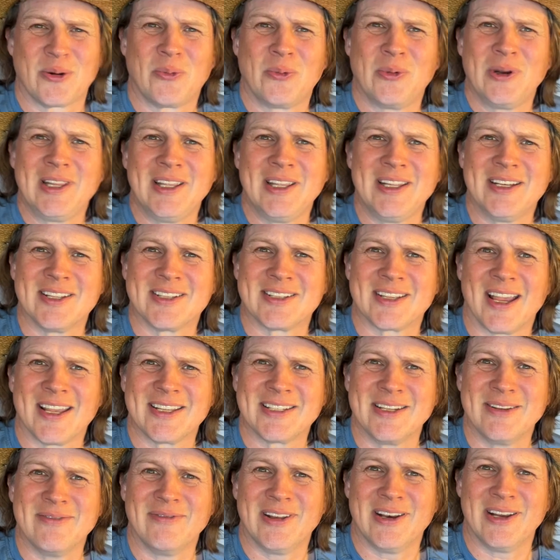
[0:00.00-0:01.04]
really
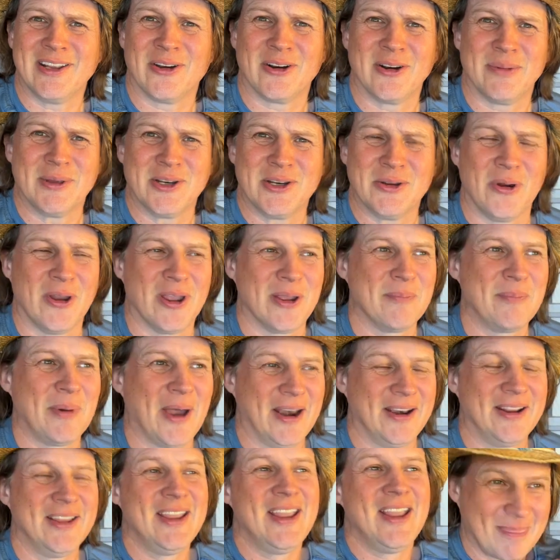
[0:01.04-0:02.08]
disgusting video to be doing,
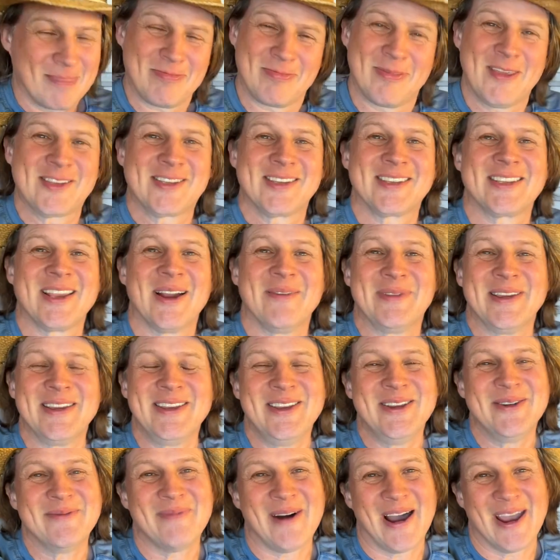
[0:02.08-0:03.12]
but this is something
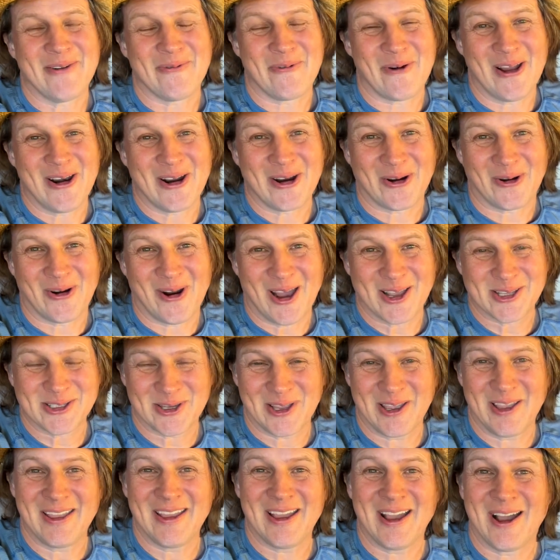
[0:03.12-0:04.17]
you might run across
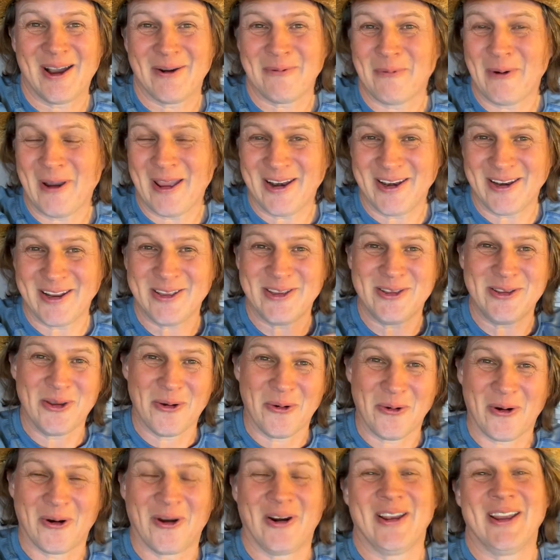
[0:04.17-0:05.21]
when
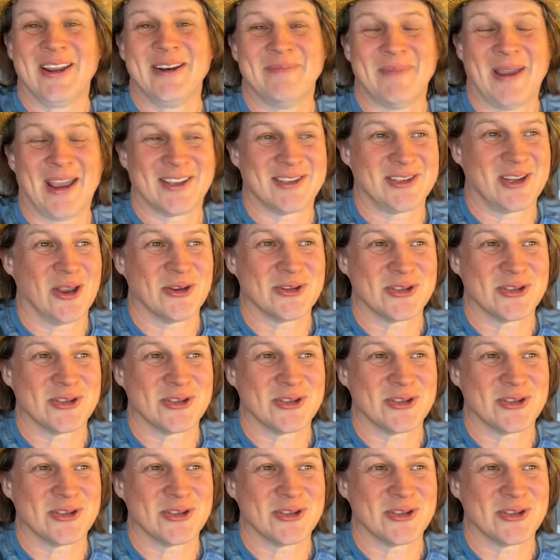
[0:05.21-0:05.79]
you're in Mexico.